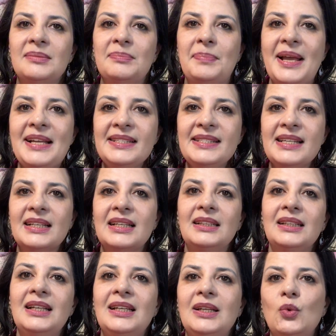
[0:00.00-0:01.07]

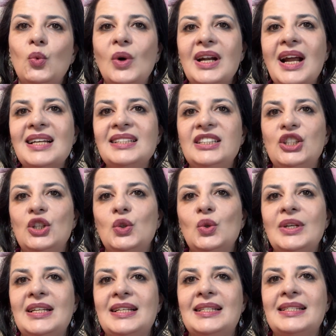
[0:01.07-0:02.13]
Basically, what I do
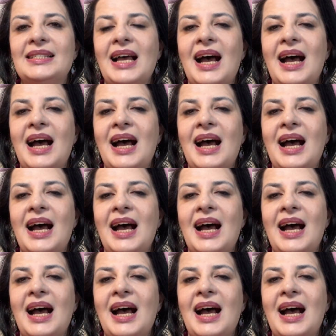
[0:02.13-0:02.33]
is